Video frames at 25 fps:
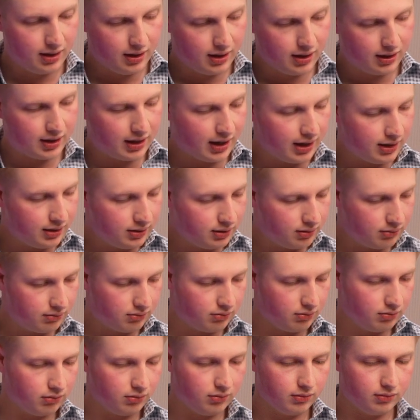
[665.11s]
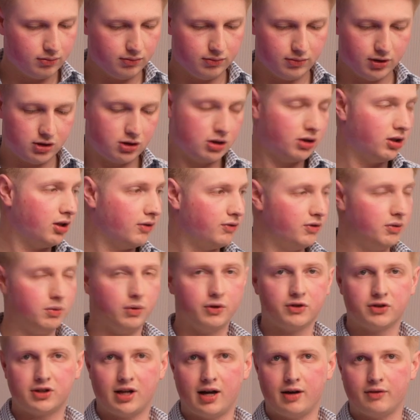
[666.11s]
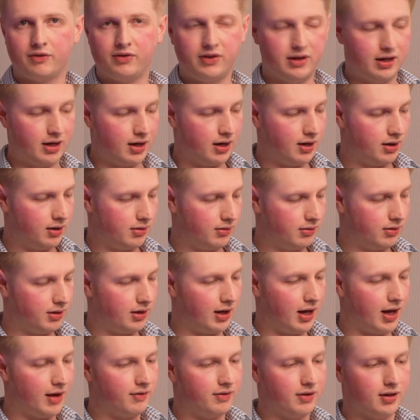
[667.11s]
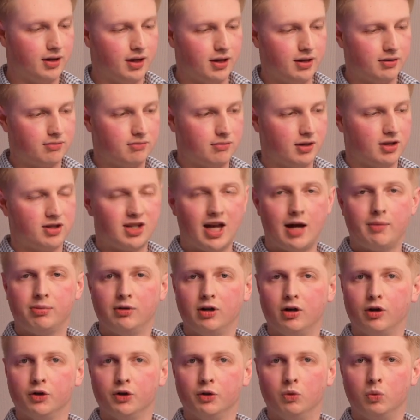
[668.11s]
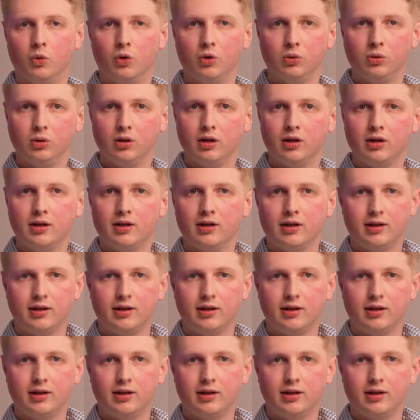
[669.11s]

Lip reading: Again, that's good if you want to have a tablet on the wall,